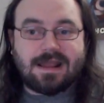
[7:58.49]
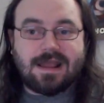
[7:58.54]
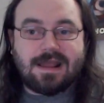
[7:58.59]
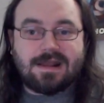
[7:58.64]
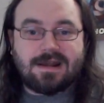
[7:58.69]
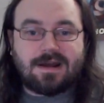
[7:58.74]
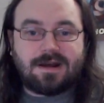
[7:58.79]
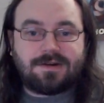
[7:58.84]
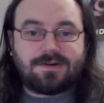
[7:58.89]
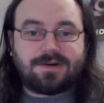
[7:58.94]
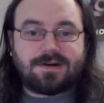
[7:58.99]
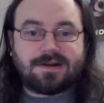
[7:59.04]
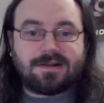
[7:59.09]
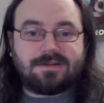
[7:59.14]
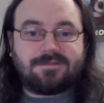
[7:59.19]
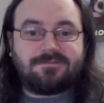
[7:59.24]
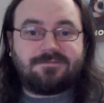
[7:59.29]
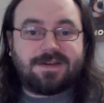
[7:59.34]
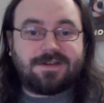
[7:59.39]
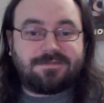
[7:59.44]

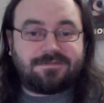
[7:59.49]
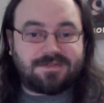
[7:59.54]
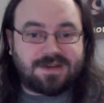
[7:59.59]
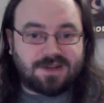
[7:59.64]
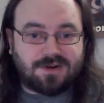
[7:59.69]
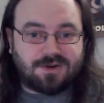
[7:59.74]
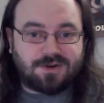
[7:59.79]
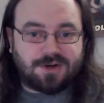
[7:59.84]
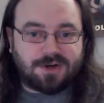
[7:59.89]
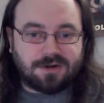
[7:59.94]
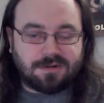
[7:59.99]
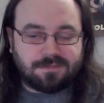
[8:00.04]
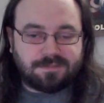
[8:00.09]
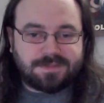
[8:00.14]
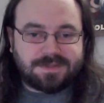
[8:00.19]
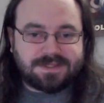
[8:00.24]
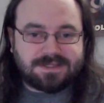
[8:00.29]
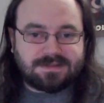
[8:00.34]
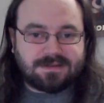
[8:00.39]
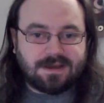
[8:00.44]
850
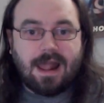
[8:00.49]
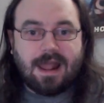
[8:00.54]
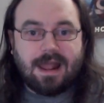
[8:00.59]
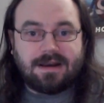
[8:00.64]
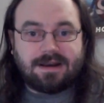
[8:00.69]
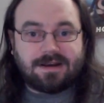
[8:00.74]
troops, and